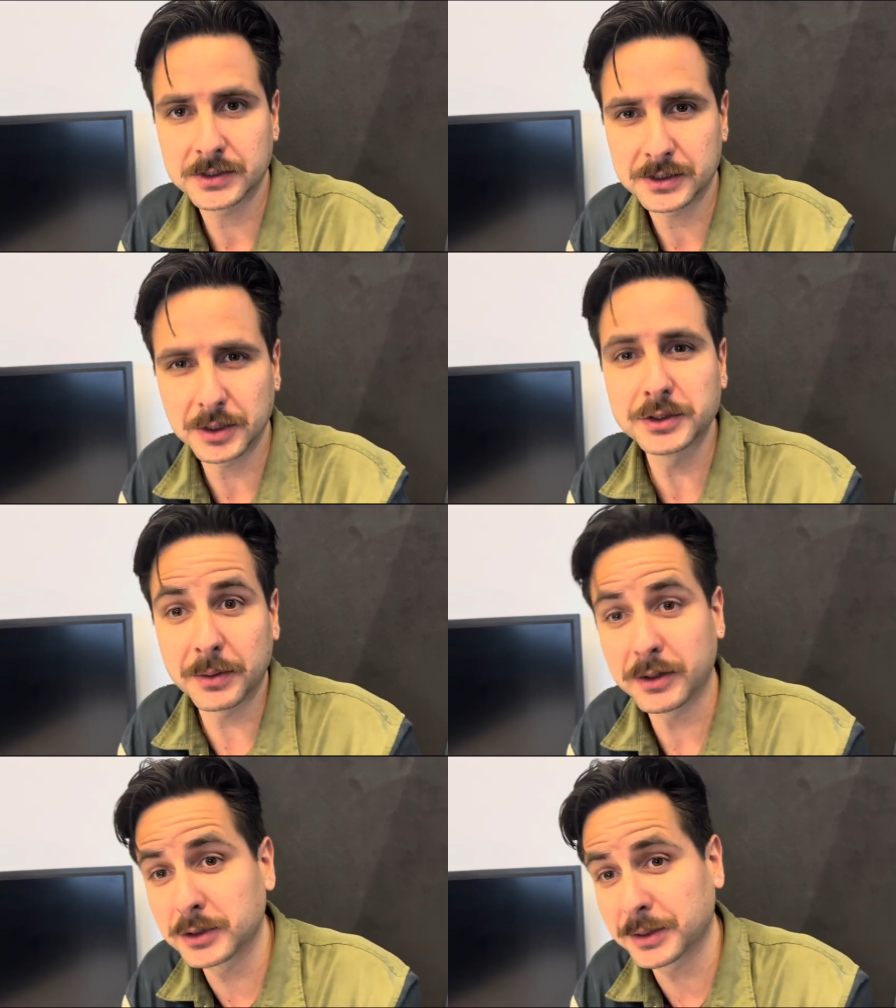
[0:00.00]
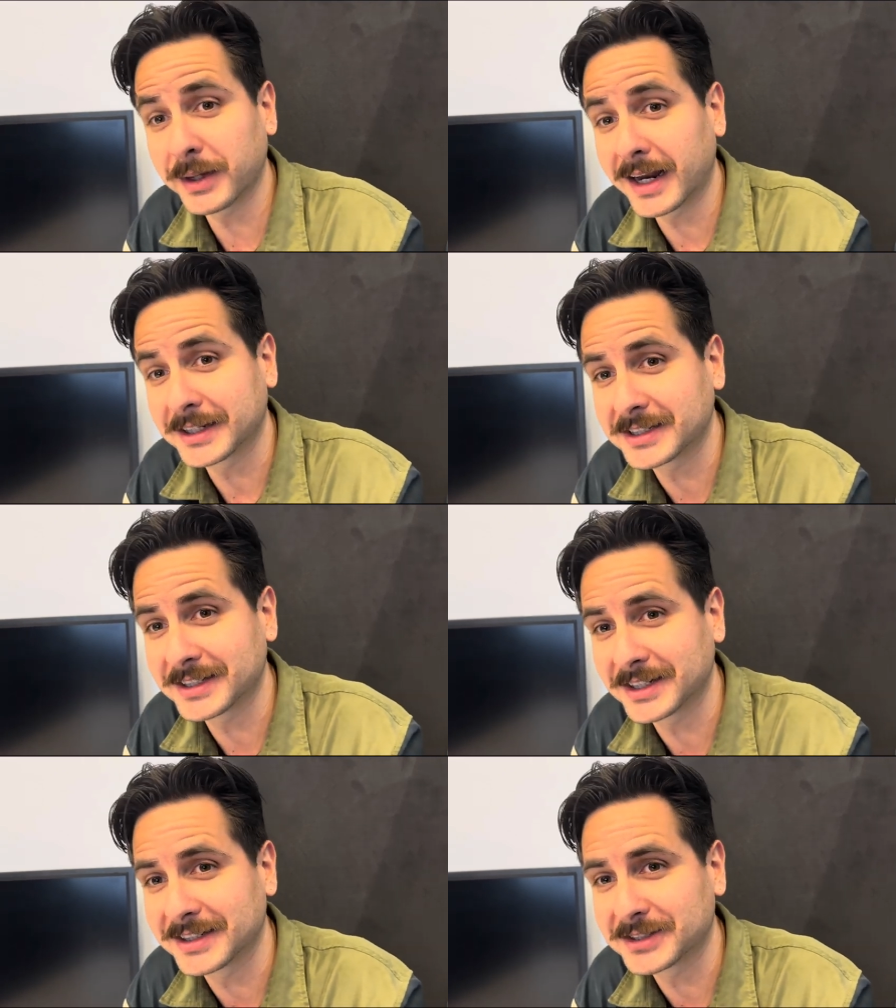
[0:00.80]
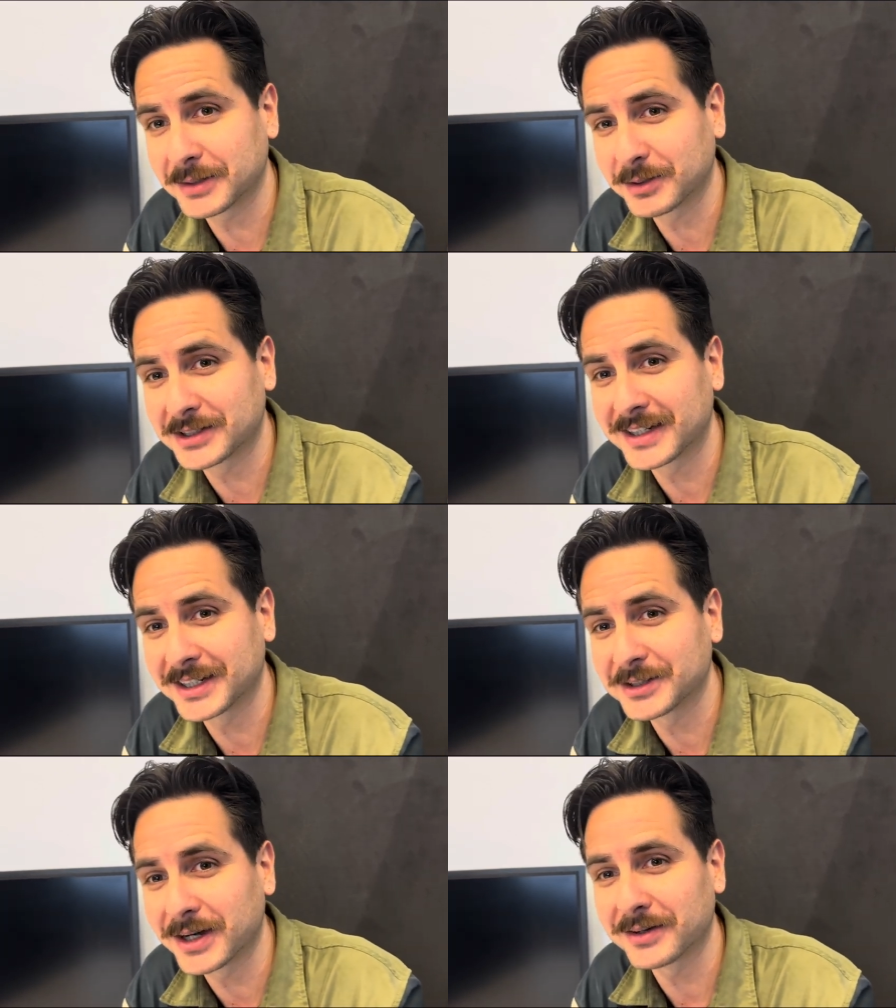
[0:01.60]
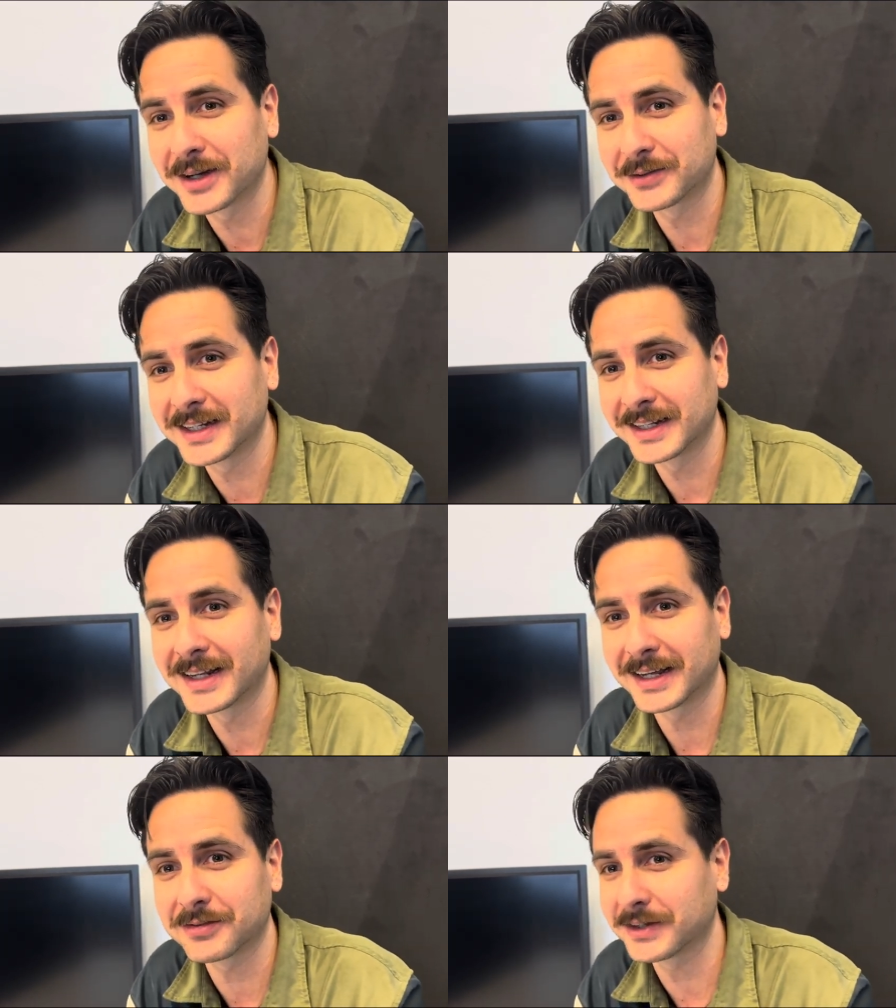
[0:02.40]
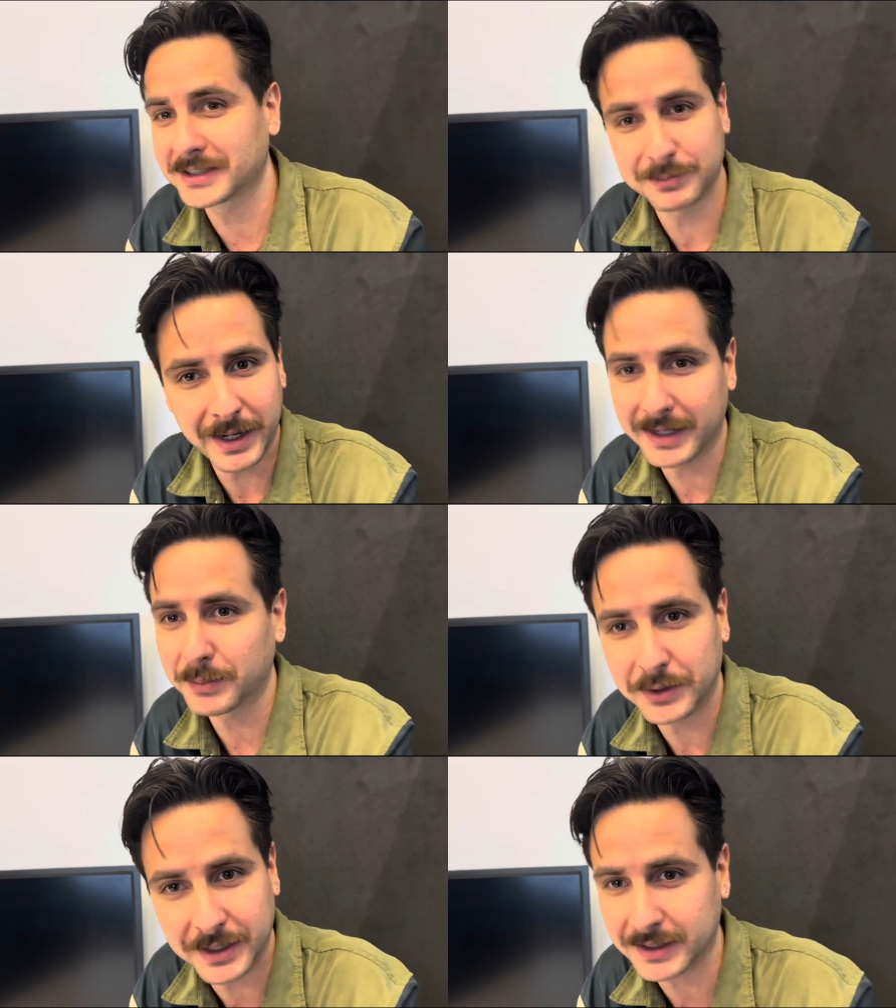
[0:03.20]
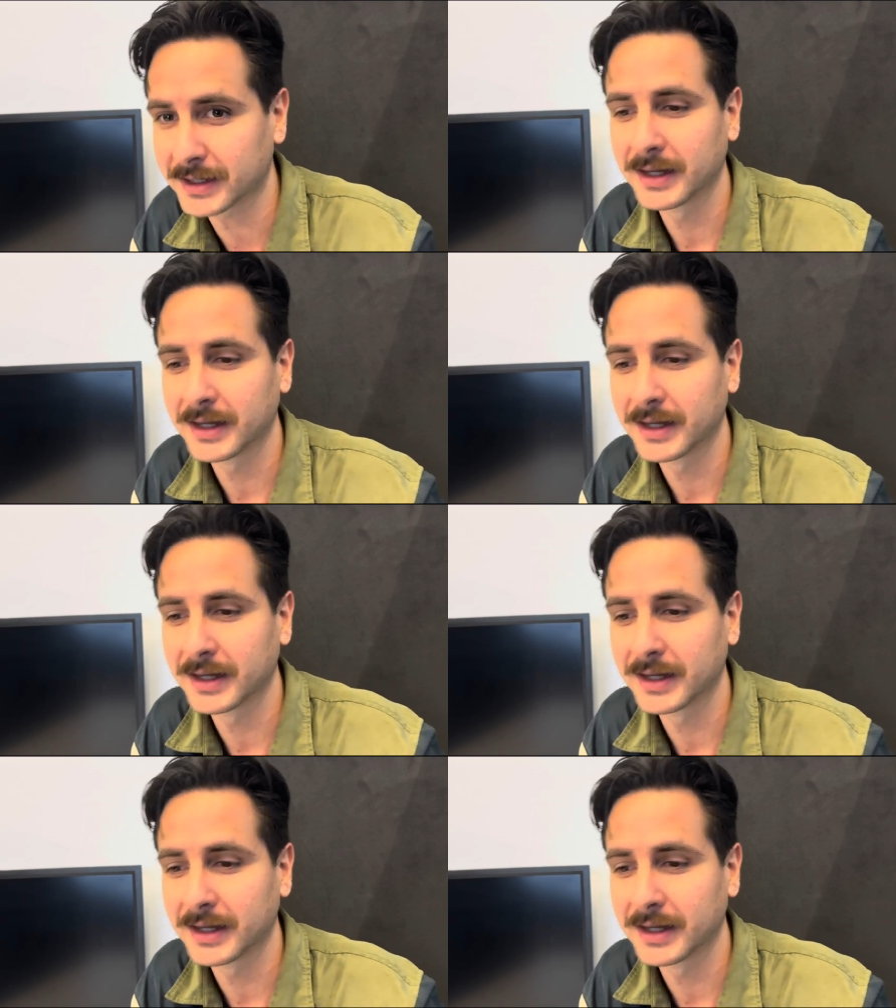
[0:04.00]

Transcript: So it was a, bit like City in the Champions League as well, right? Really, like facing Bayern Munich,